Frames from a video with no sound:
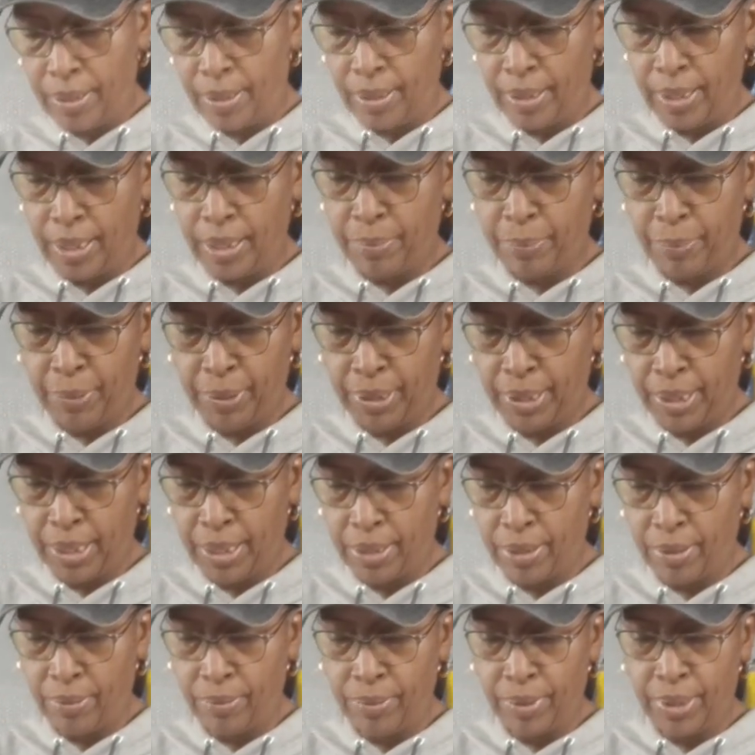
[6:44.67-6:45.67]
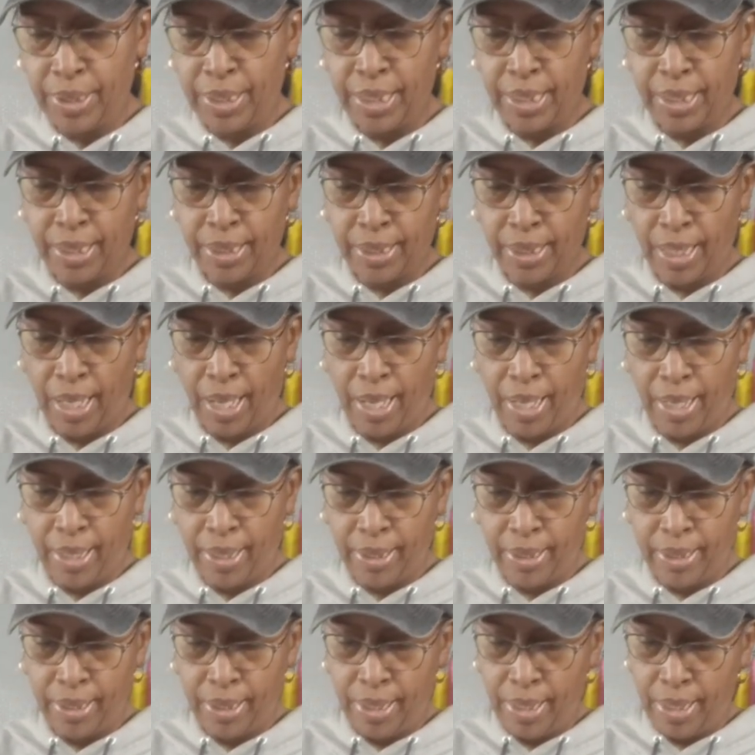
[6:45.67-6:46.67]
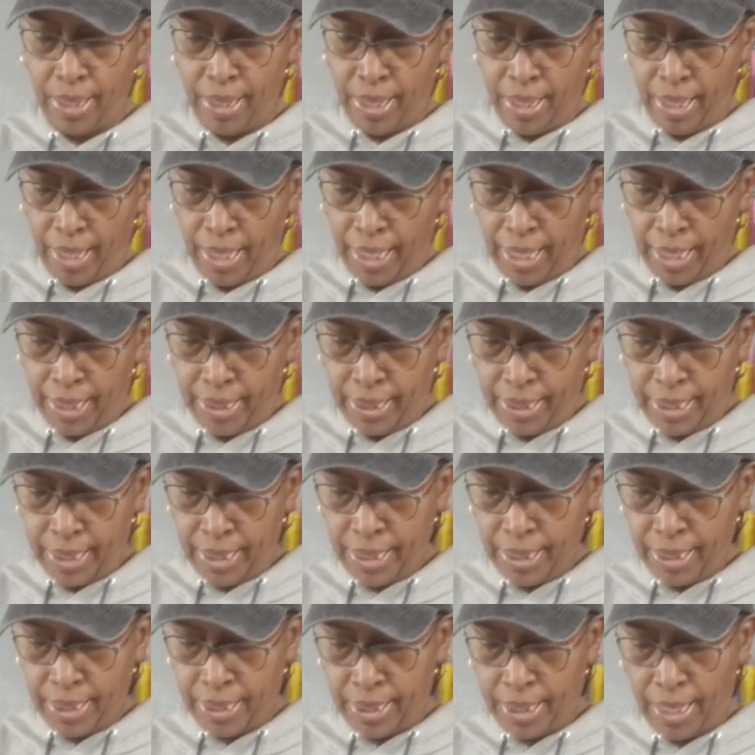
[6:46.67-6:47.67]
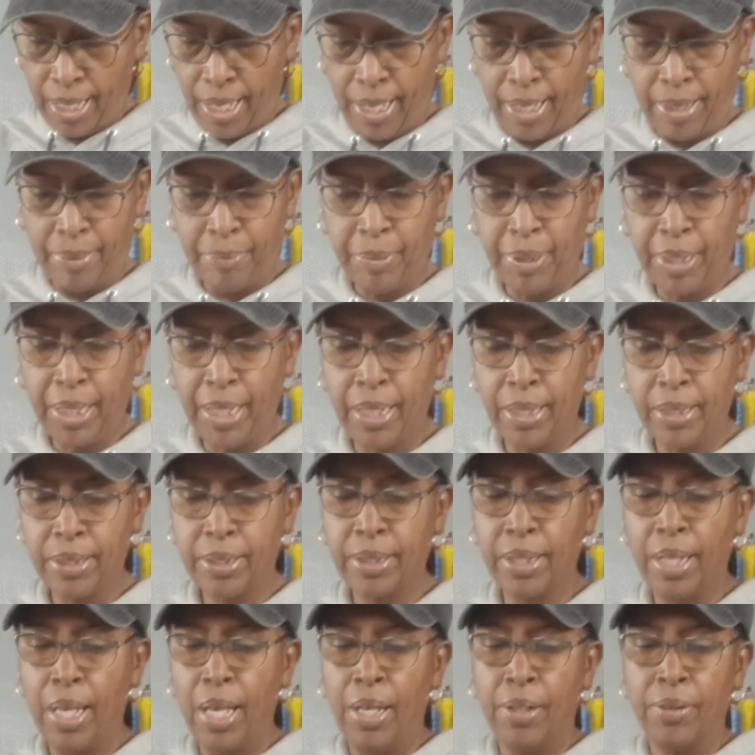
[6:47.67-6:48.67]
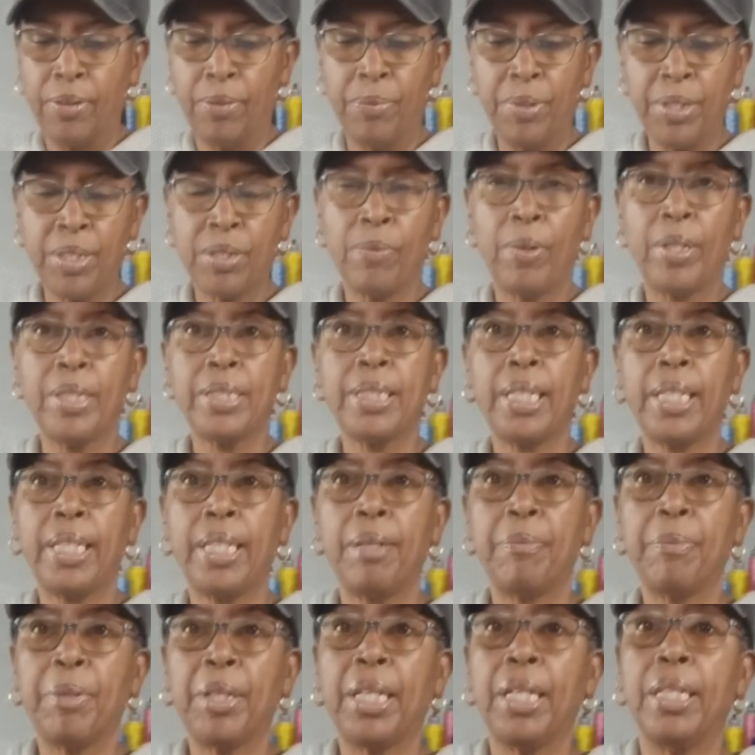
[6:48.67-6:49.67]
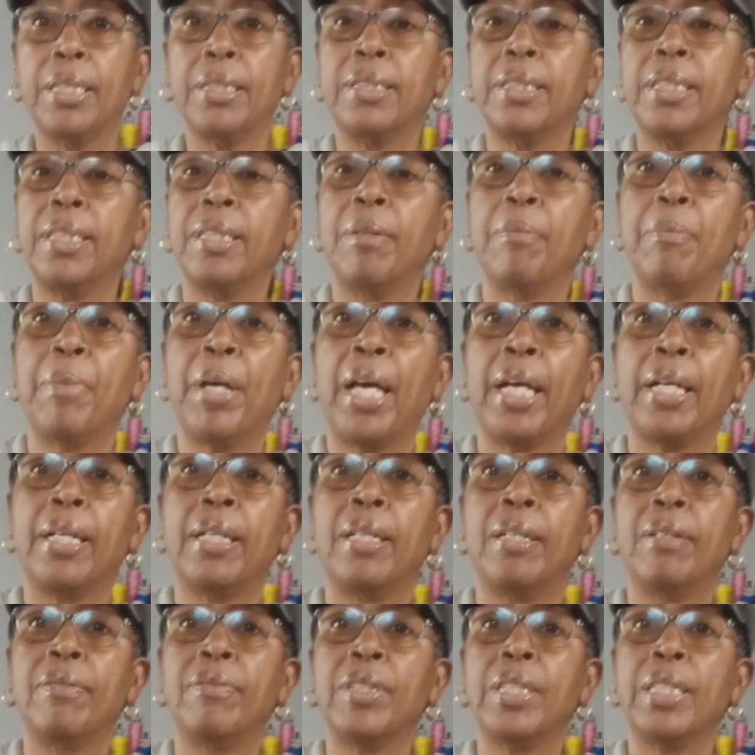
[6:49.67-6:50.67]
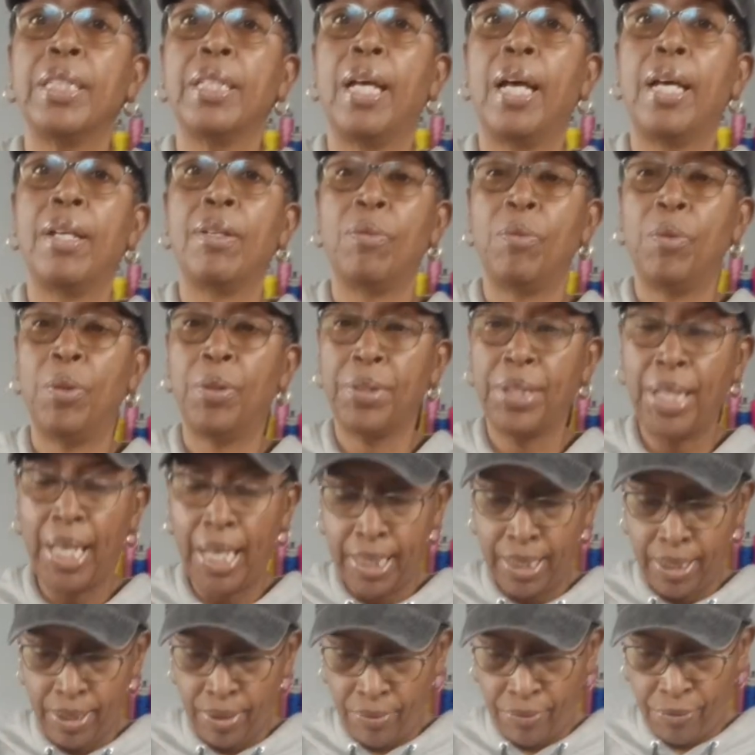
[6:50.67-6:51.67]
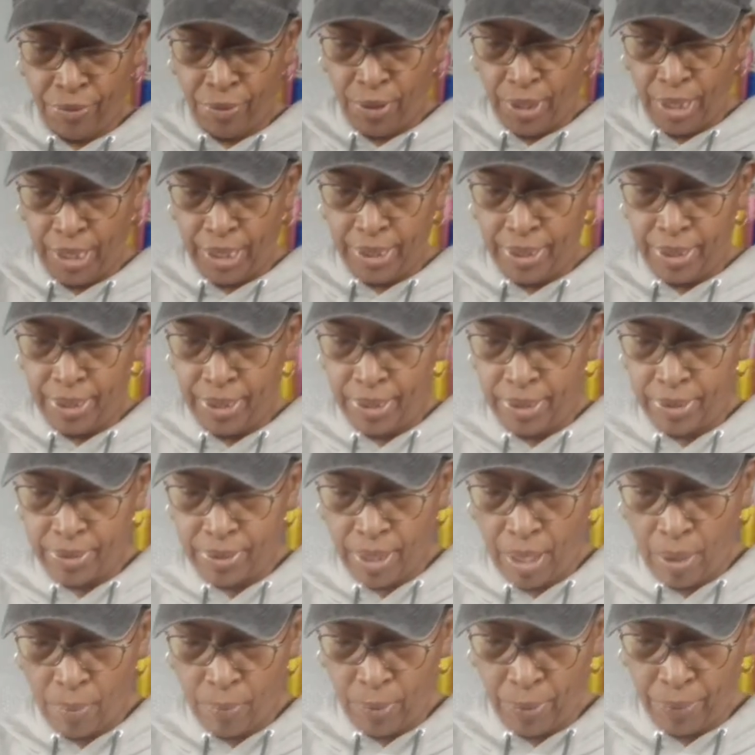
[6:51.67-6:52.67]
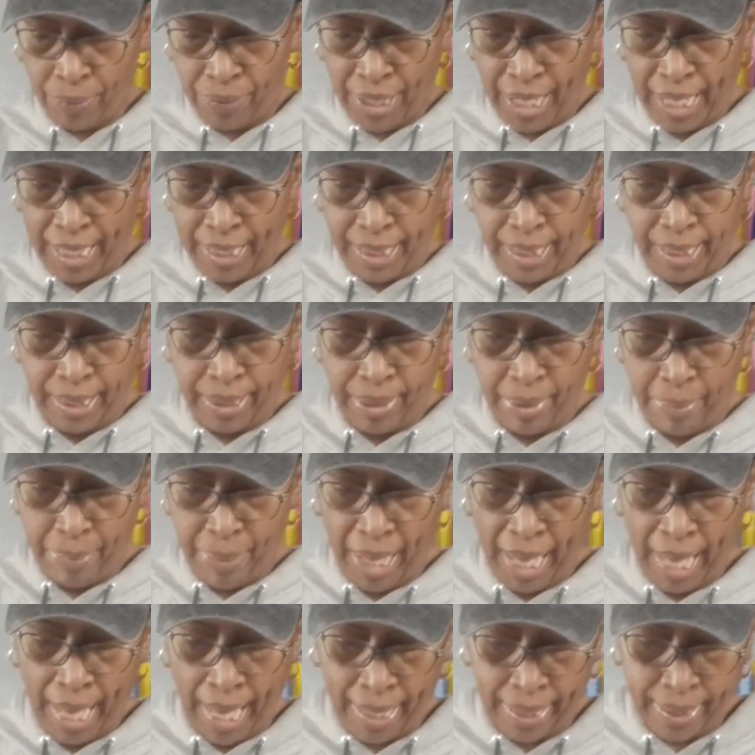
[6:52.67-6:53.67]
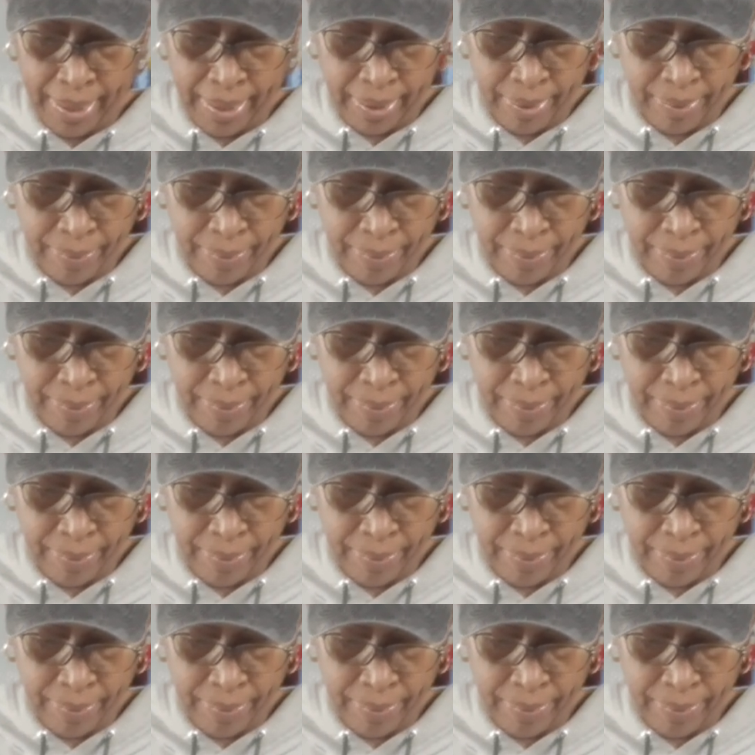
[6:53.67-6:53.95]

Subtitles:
Let's put this on this side and this side. Because the reason why I say that, because see the back of it, I don't want that in the front. So I want that in the back.